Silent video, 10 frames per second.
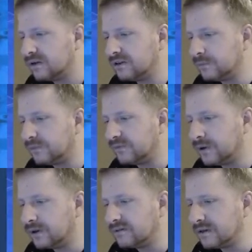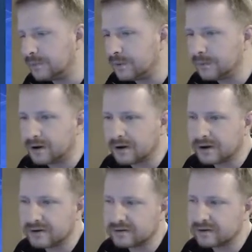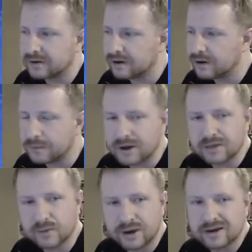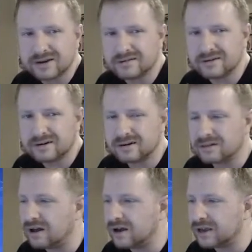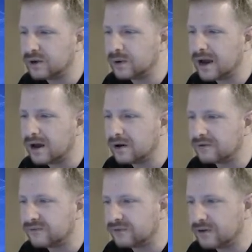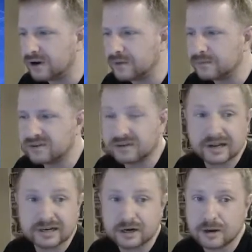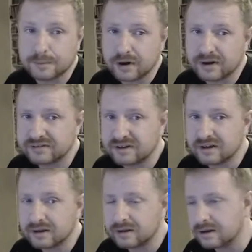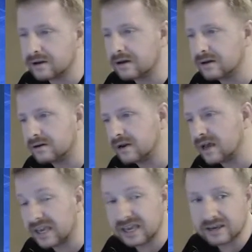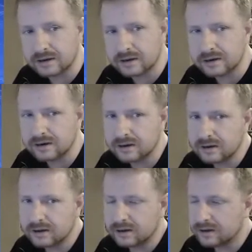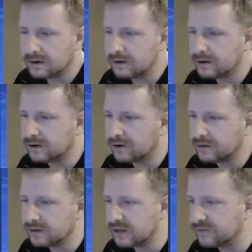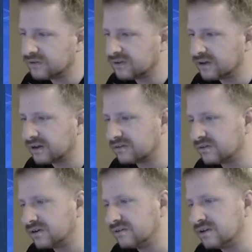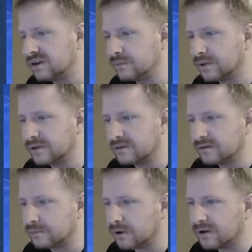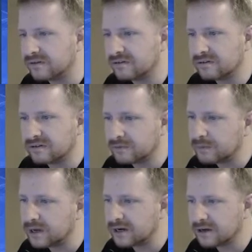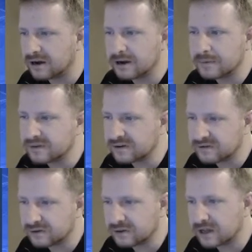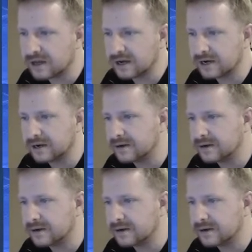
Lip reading: he's a pretty simple boss. By the way, it doesn't lock you out from selecting a boss again on the level select screen, so you can play these bosses as many times as you like.